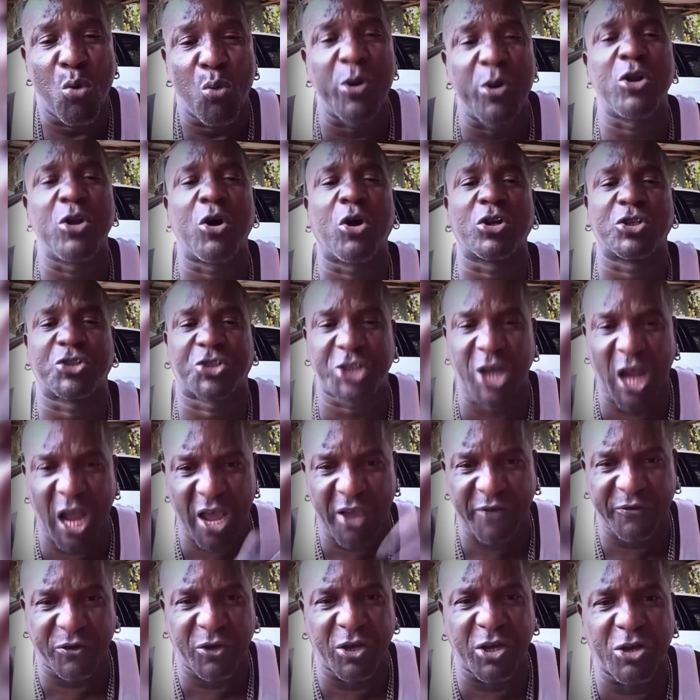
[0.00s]
we not
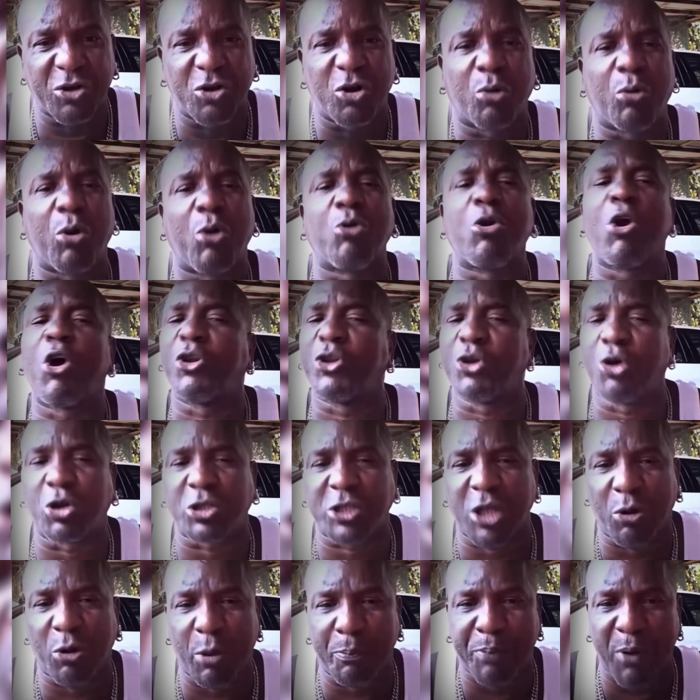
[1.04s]
drive you, you know, we run you
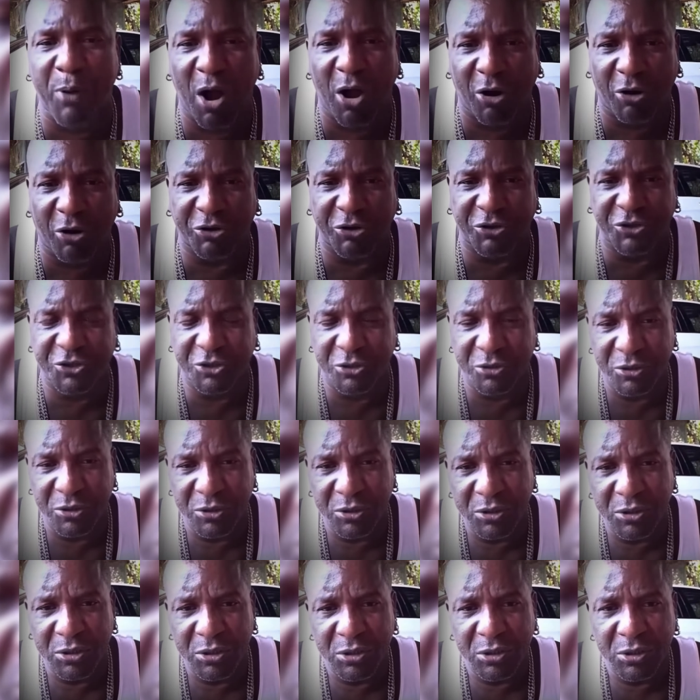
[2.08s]
out of a parish.
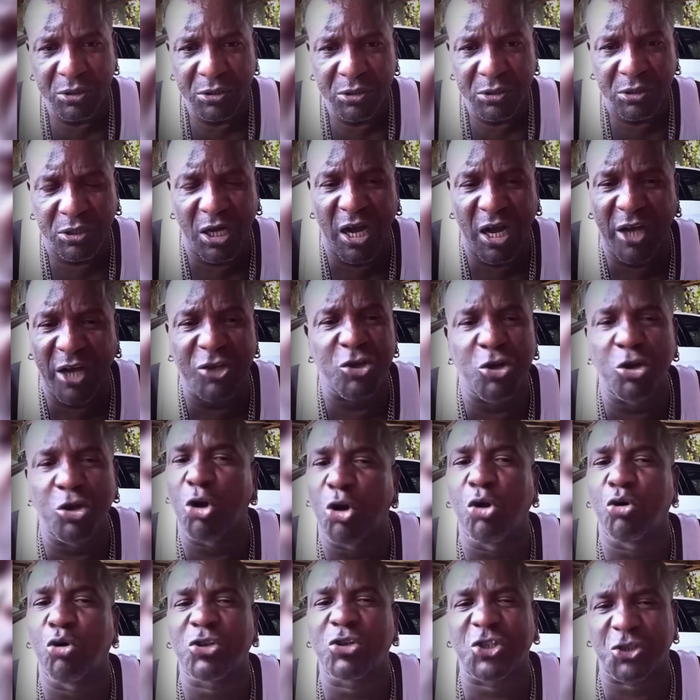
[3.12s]
Because you
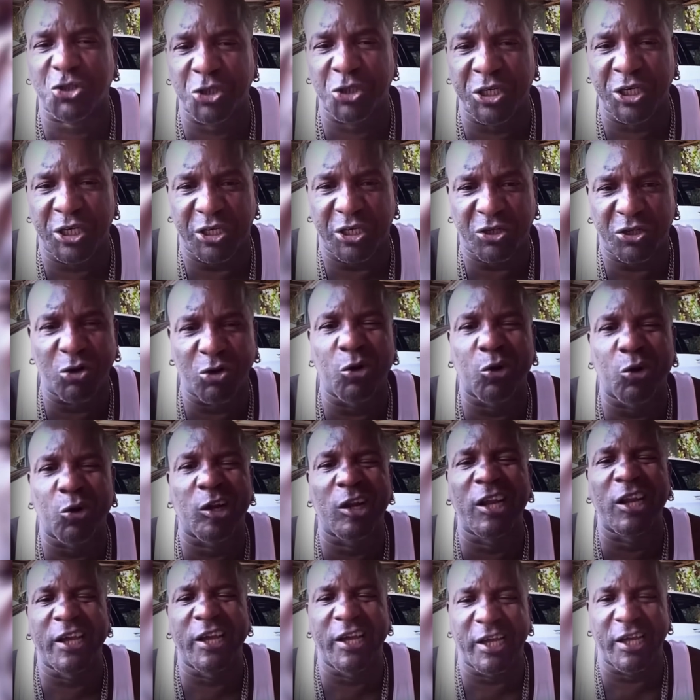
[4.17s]
don't look straight, you look
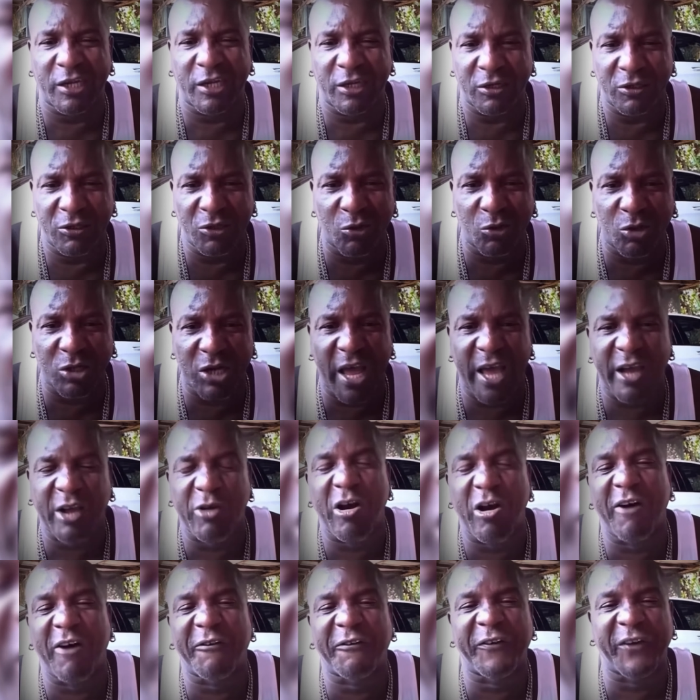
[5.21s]
lean, you look like
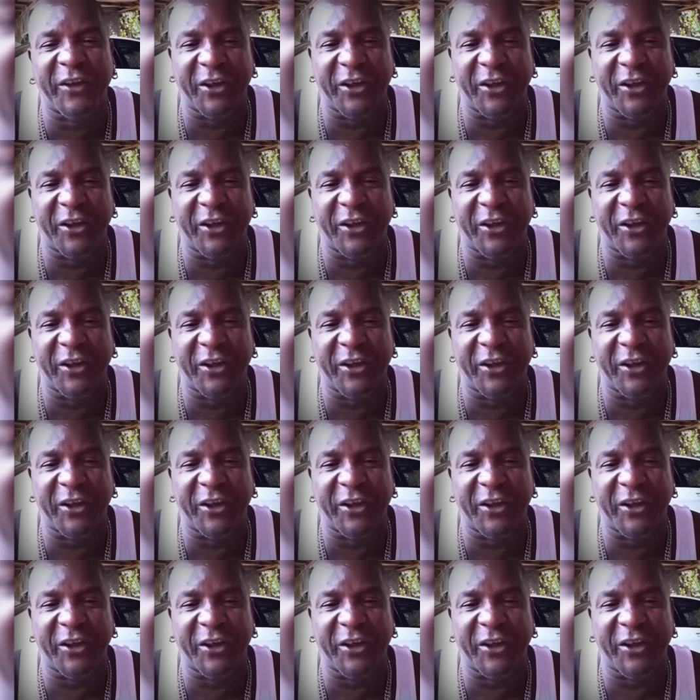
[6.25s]
one